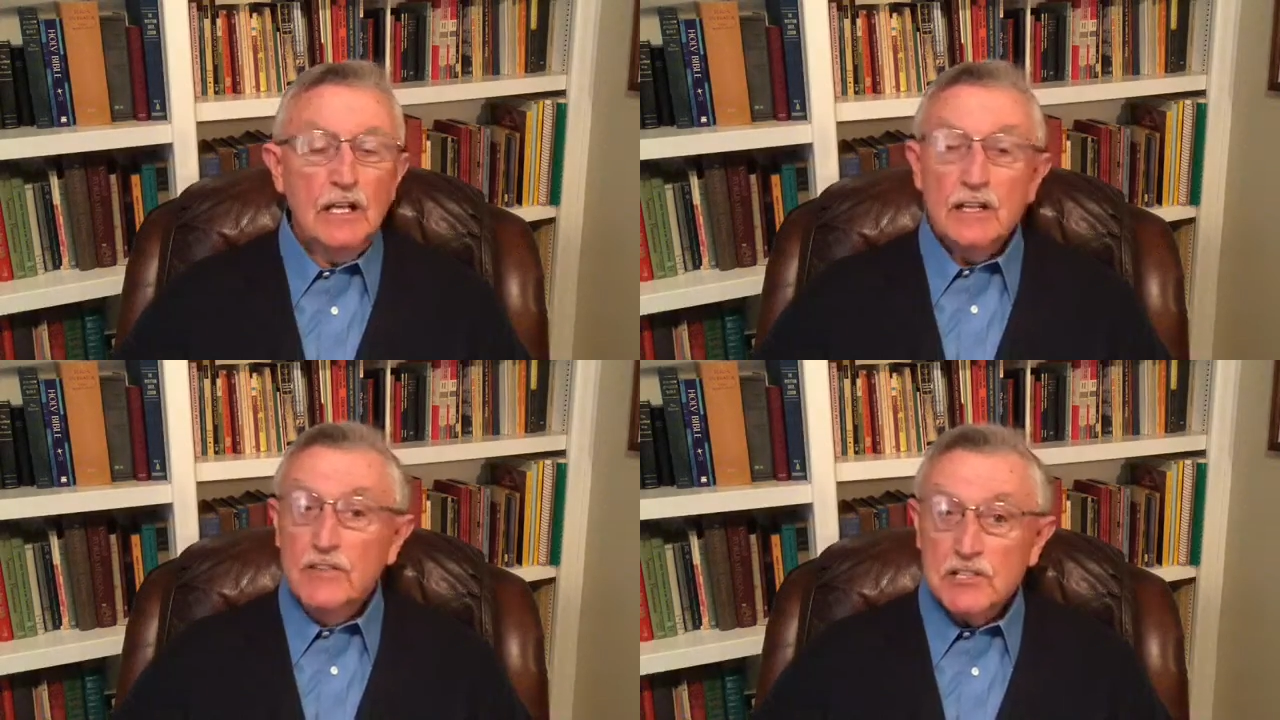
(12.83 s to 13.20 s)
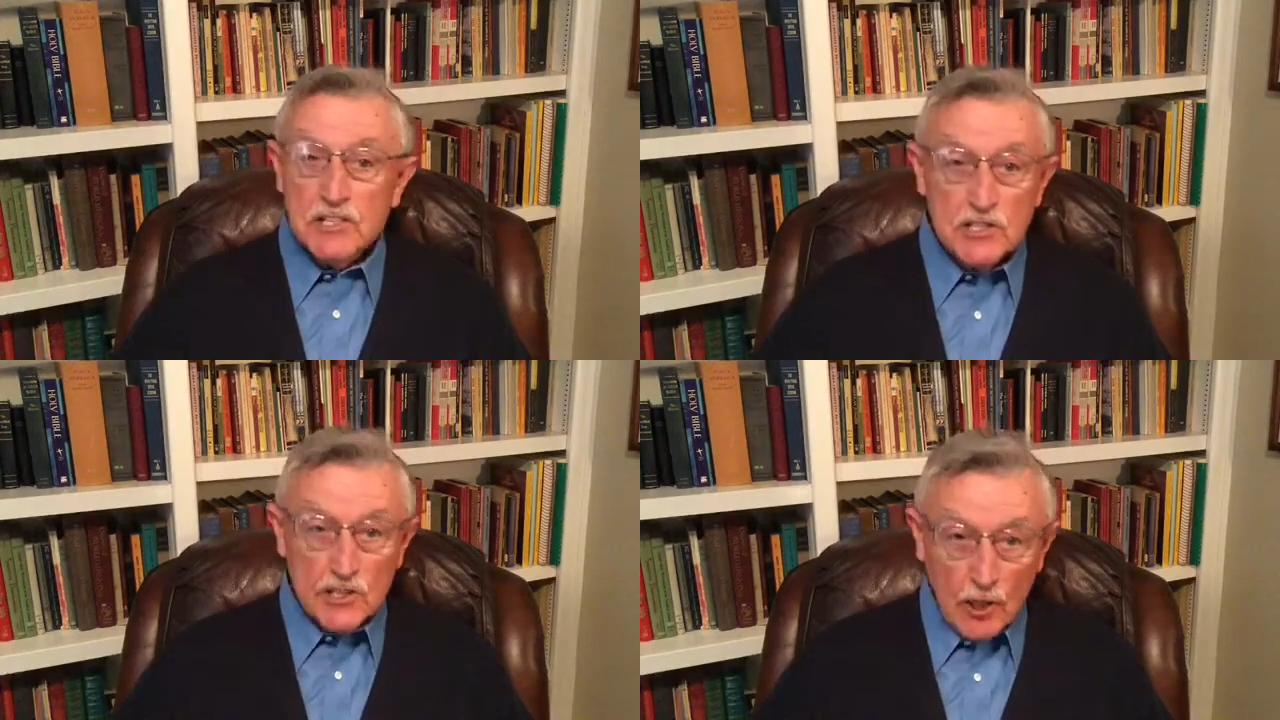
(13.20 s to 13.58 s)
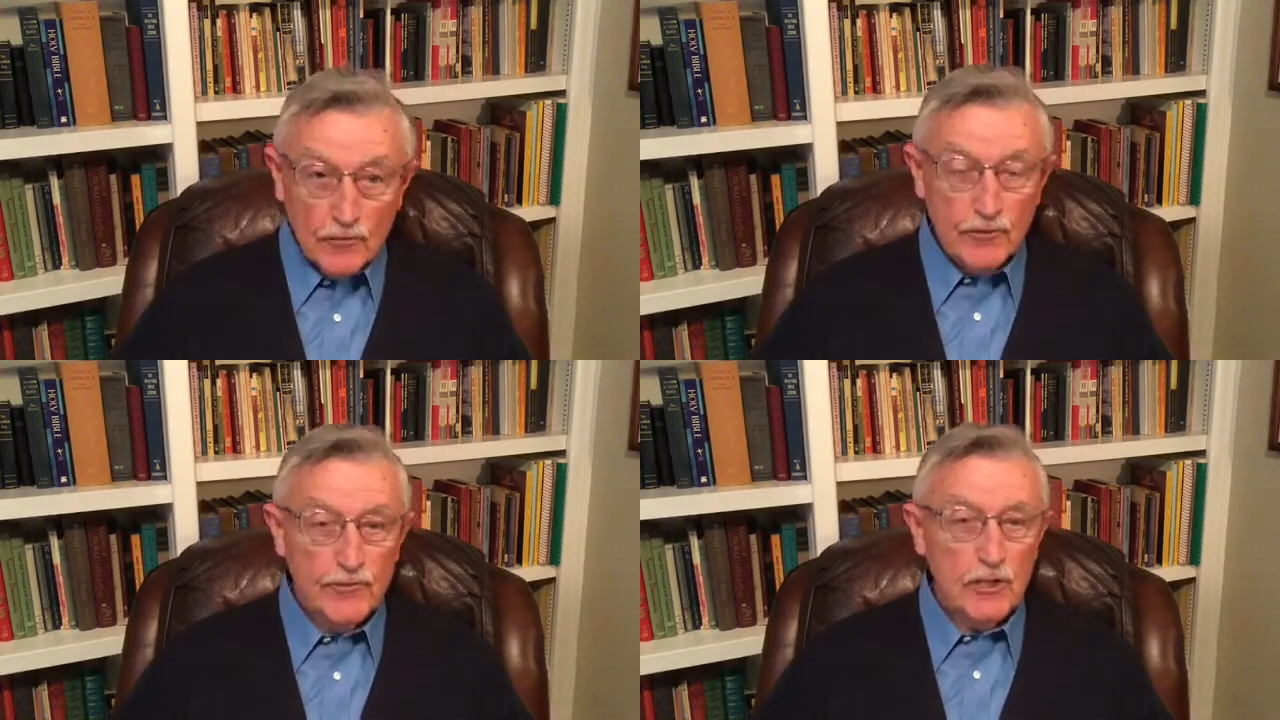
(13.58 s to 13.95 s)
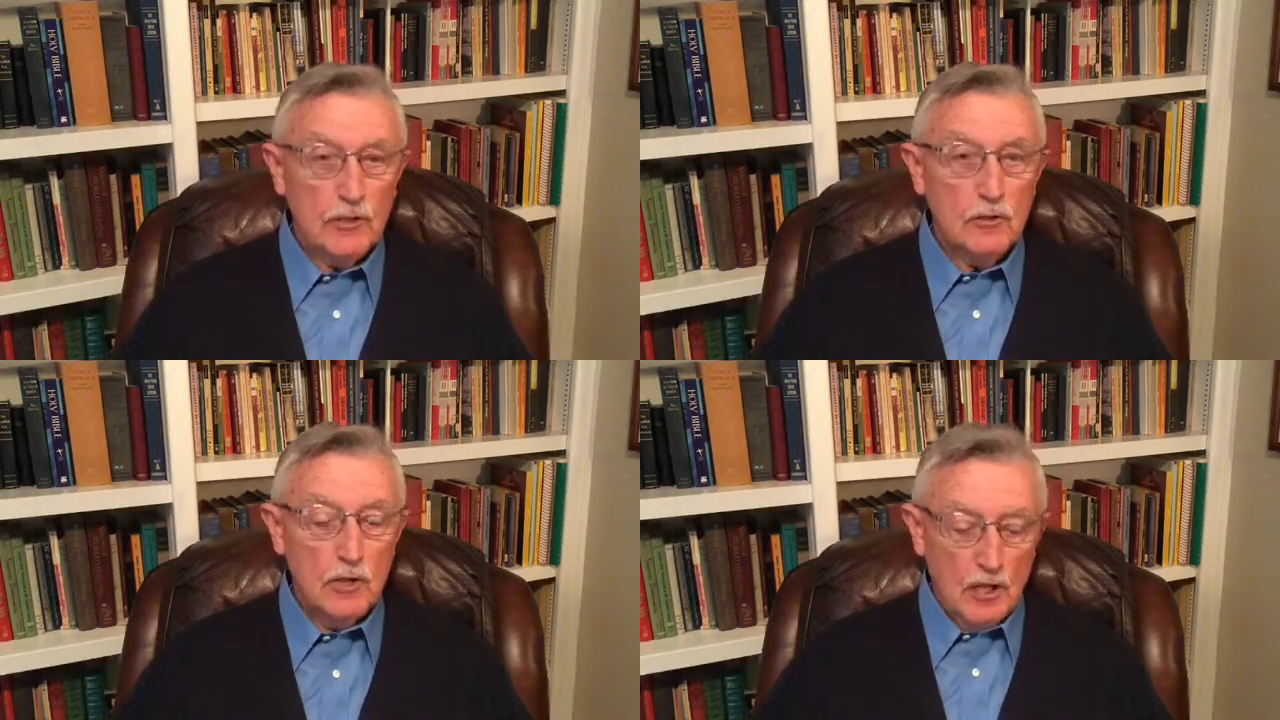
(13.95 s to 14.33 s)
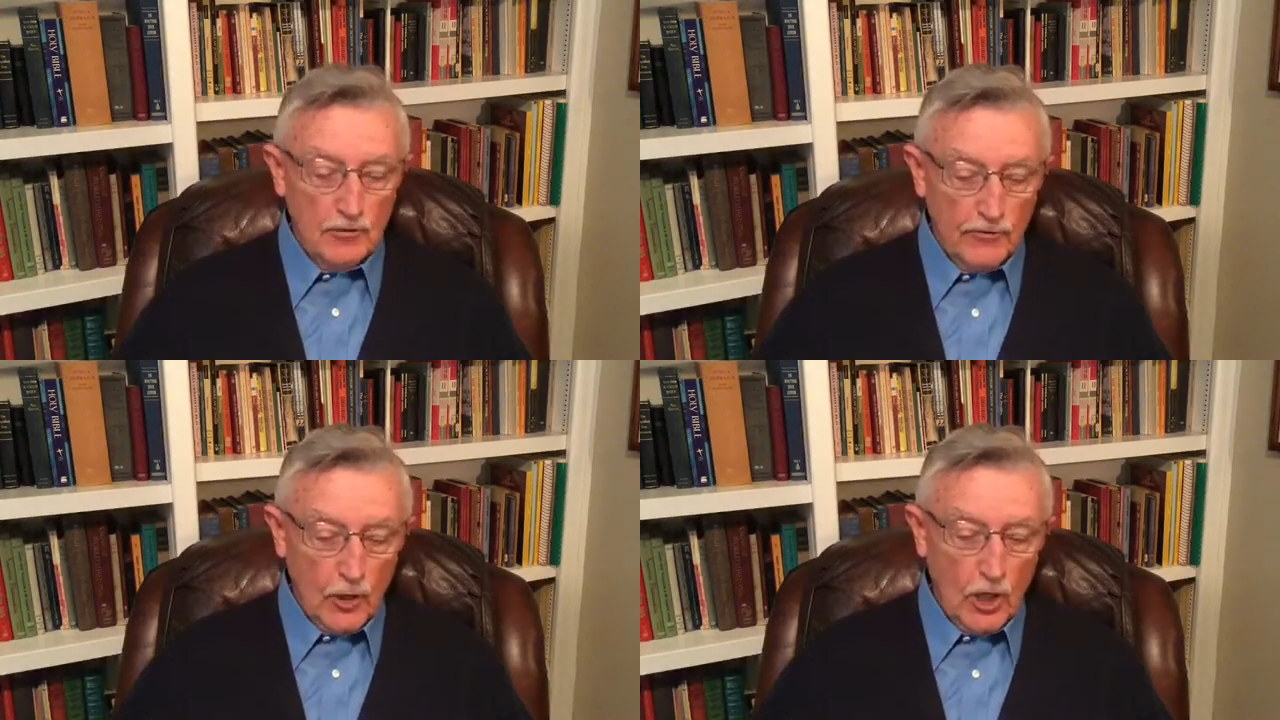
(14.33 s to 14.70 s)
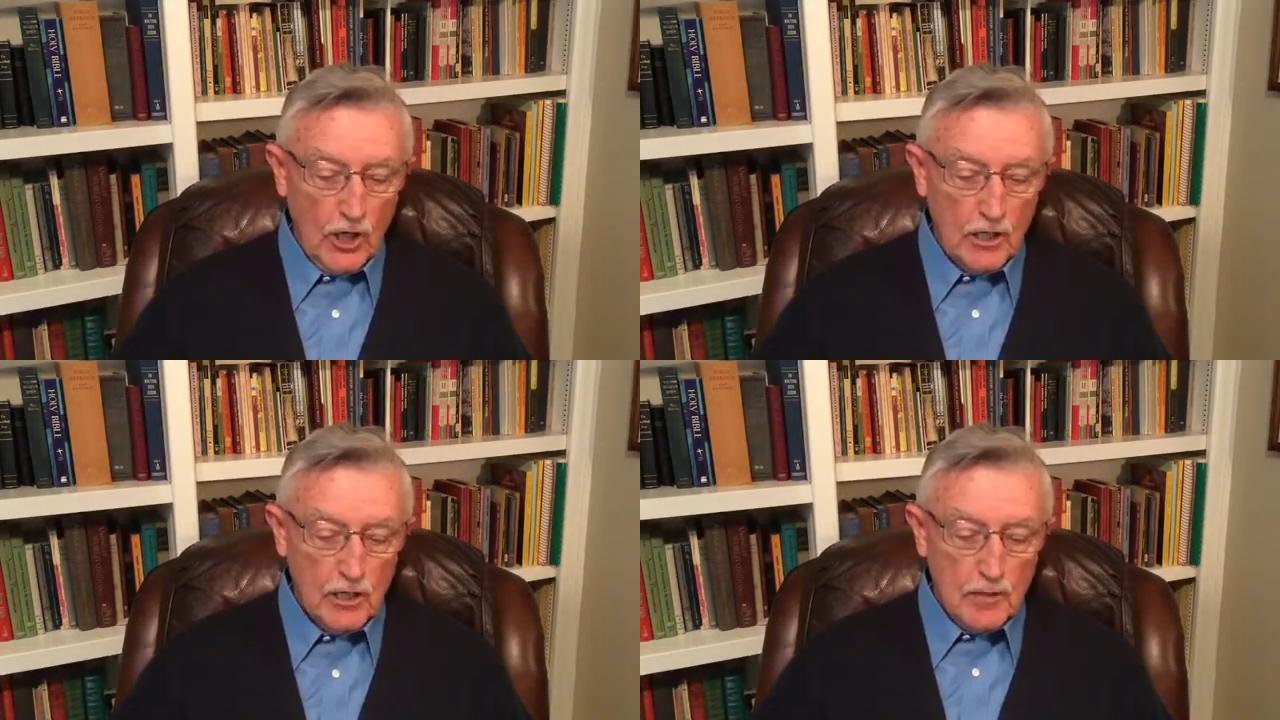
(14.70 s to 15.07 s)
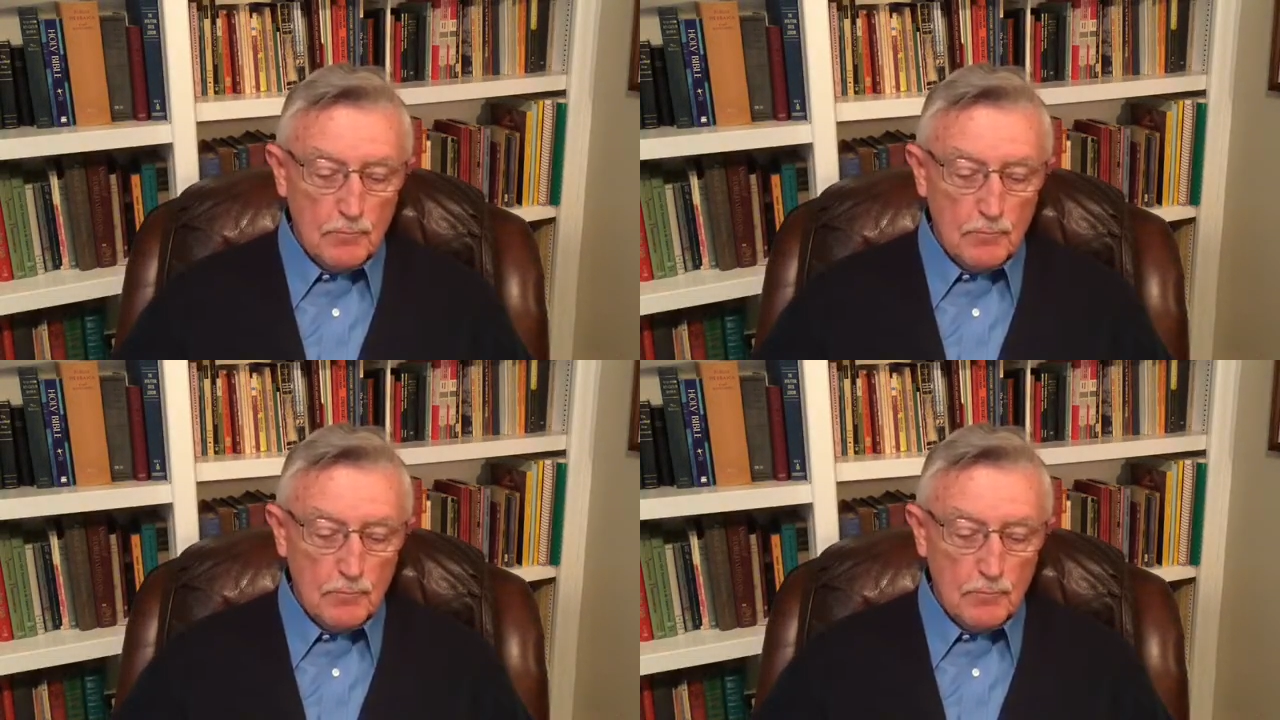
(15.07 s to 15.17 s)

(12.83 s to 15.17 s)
This is an overview for